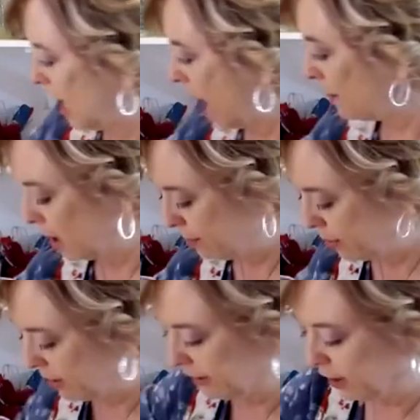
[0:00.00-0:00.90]
I'm gonna
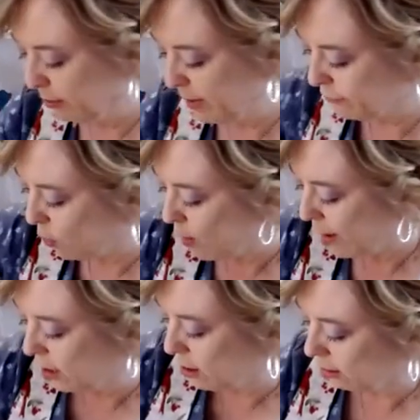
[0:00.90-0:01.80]
put a little bit of
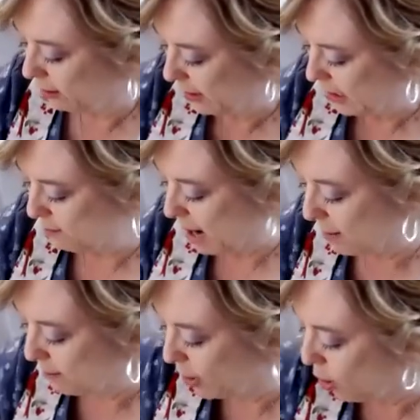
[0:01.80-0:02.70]
oil in
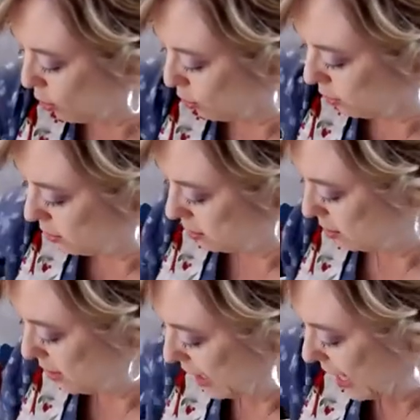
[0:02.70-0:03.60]
my bowl
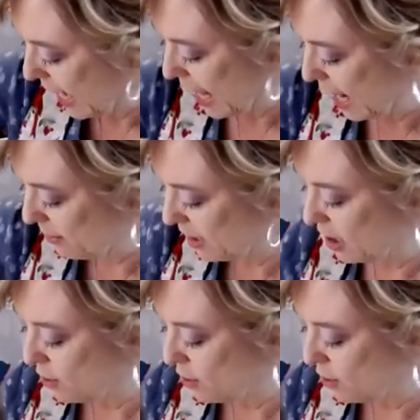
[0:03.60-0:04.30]
and I'm gonna